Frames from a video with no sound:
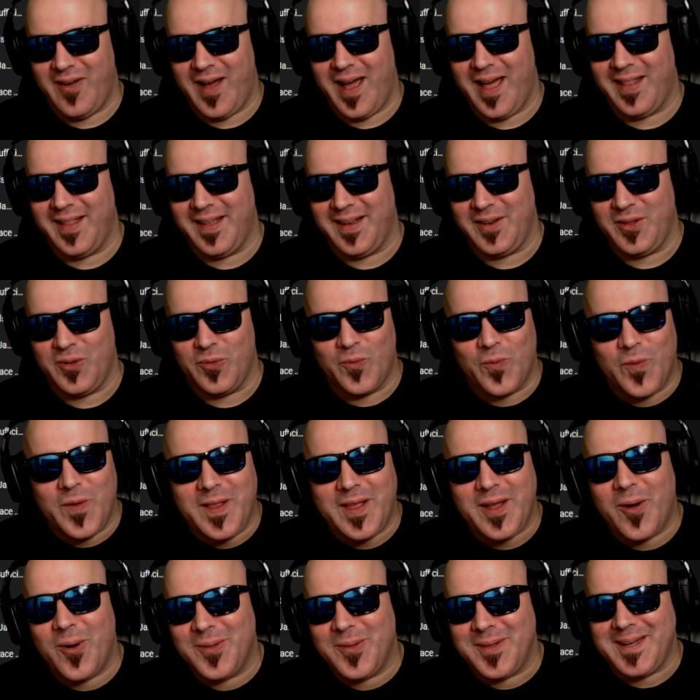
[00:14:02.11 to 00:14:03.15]
Violent. You
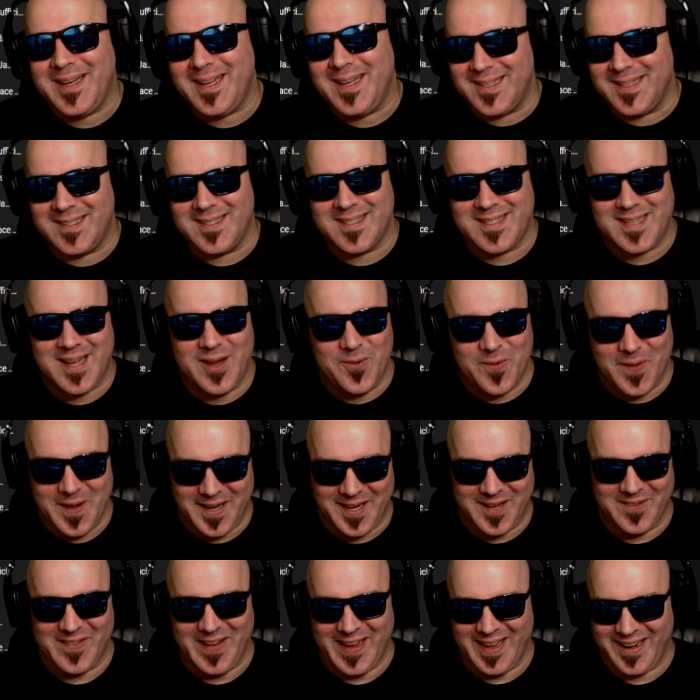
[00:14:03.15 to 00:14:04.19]
really only needed to say
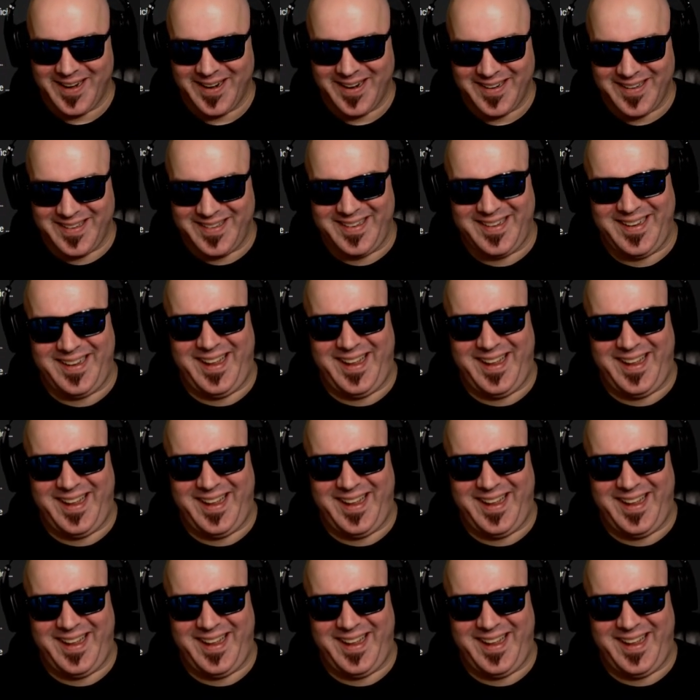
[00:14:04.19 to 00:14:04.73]
Wing Commander.